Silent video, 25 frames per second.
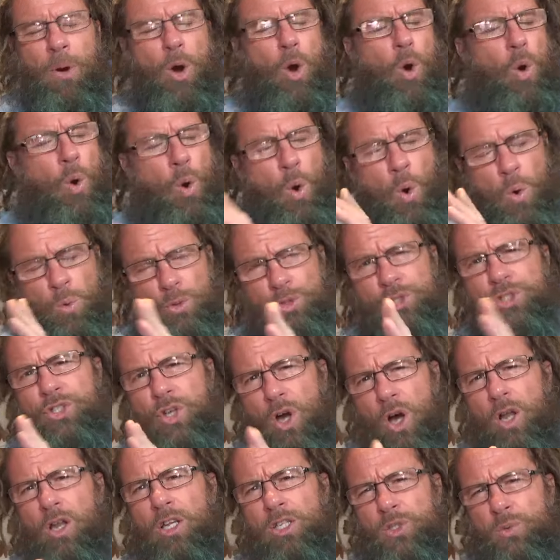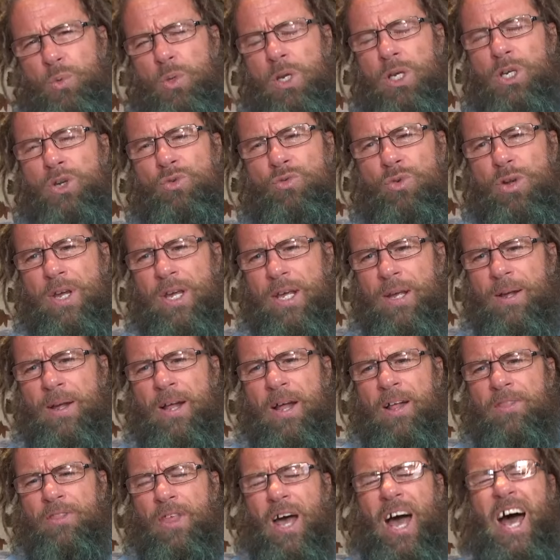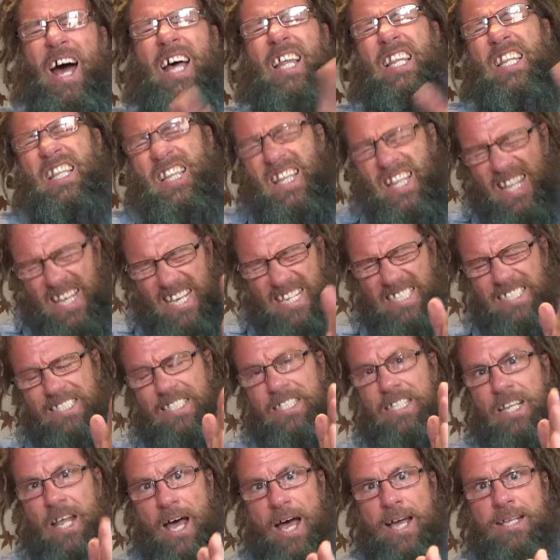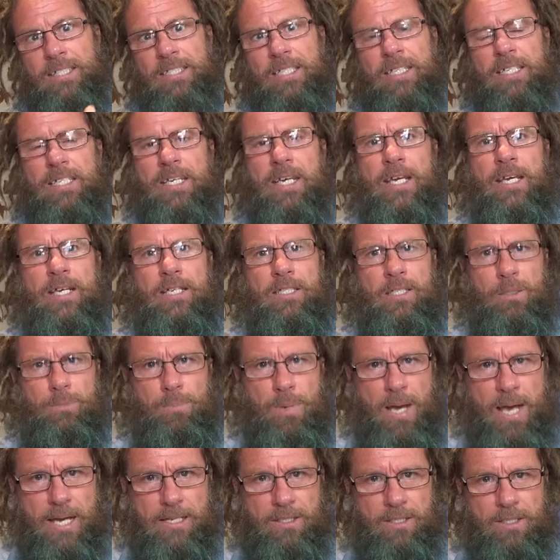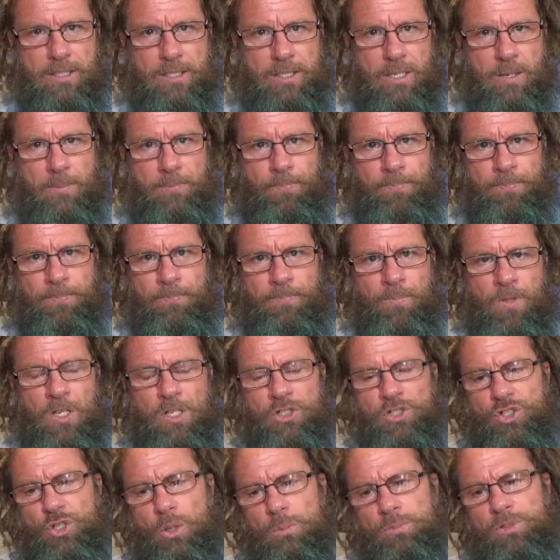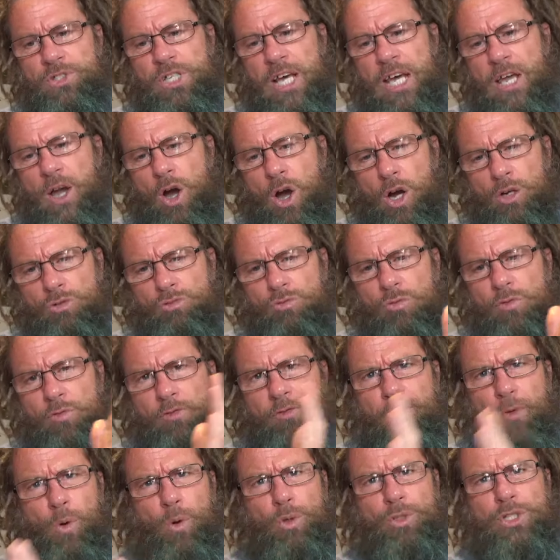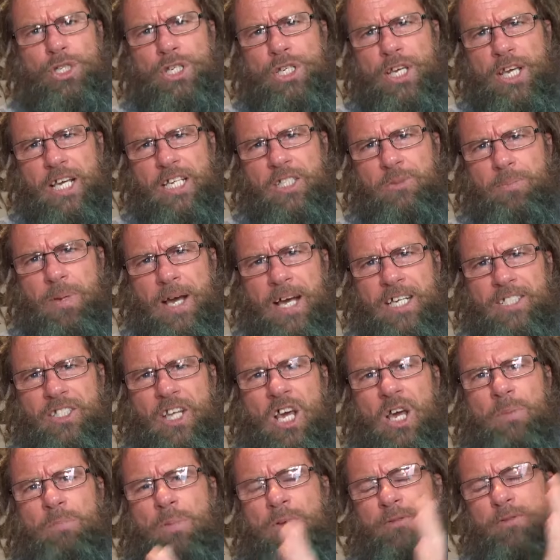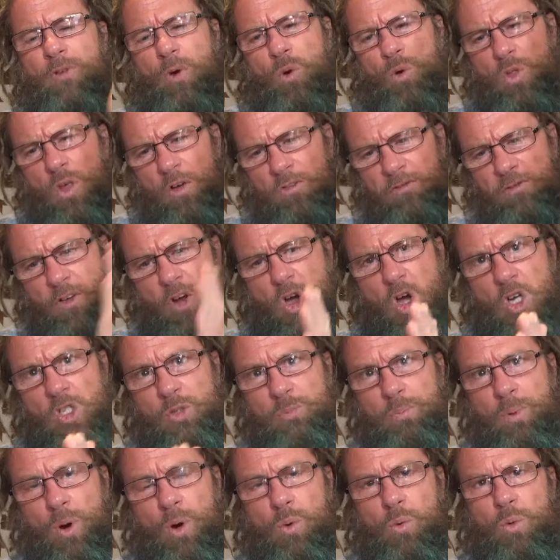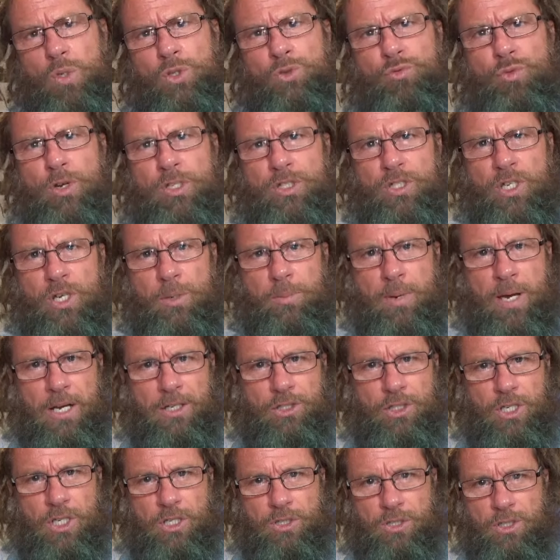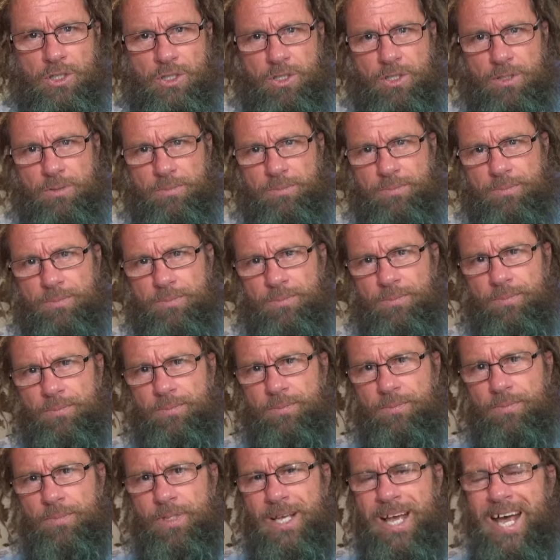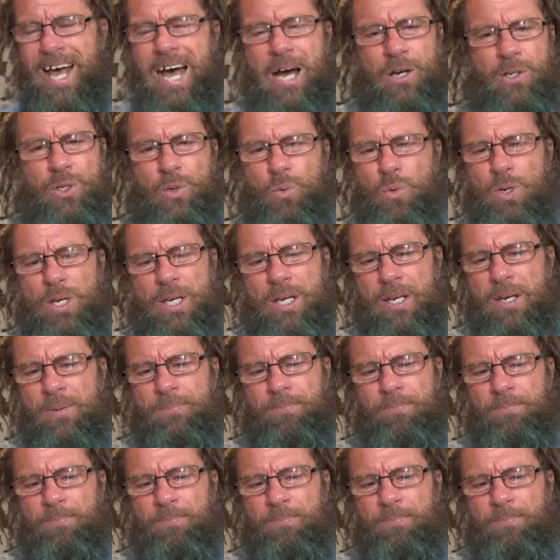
But all scholars will agree that at least 90 years passed. Some say 140 years passed before the first book was written about Jesus. How do we